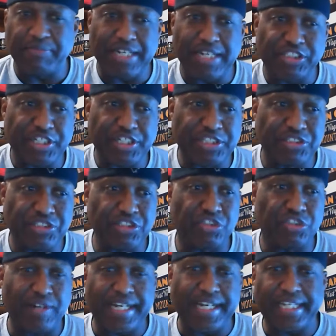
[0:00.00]
that you're used to
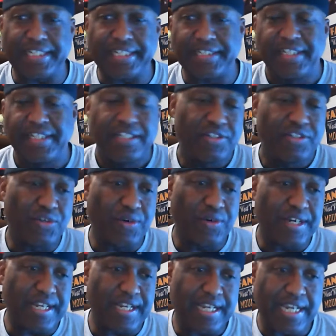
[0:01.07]
drinking
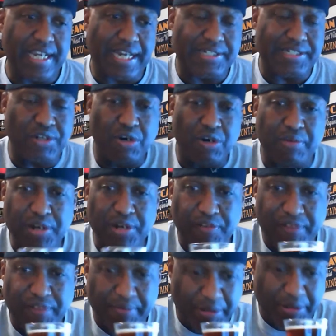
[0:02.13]
during the October,
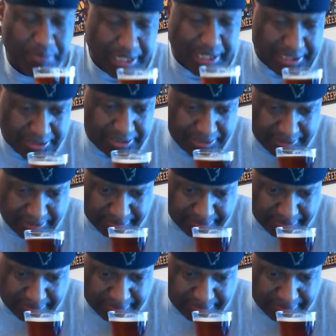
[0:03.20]
November months.